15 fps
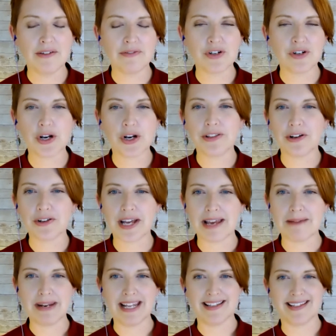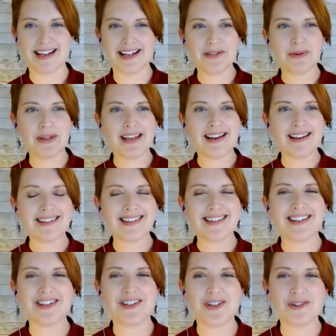for sharing their time and insights with
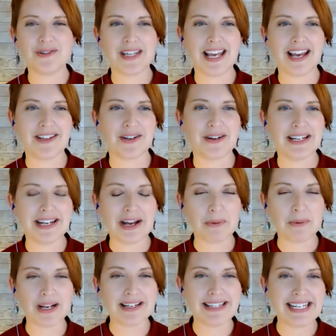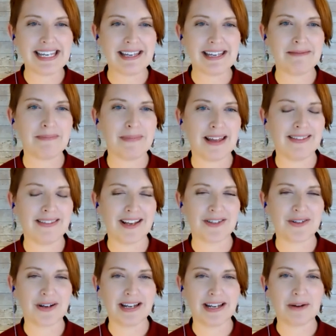us, to the SRE Network team and the
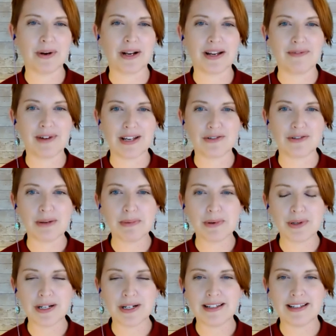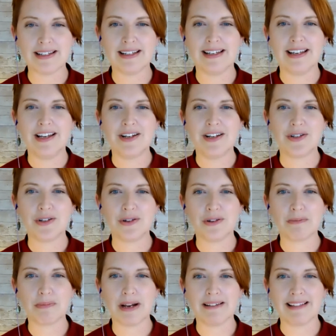SRE Network Advisory Board, to
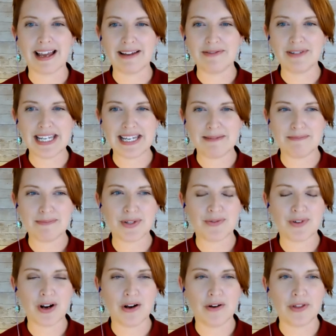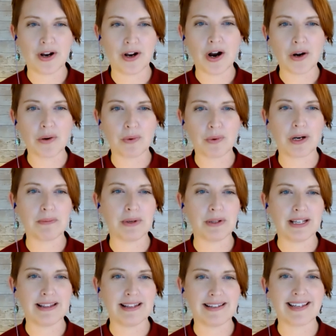the Brand Live teams for all of their hard work
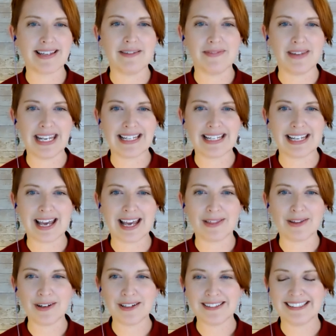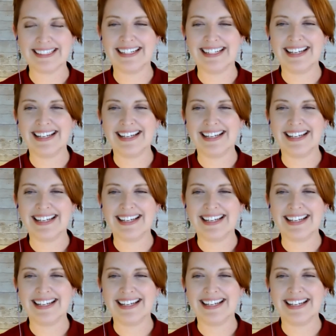pulling this convening together.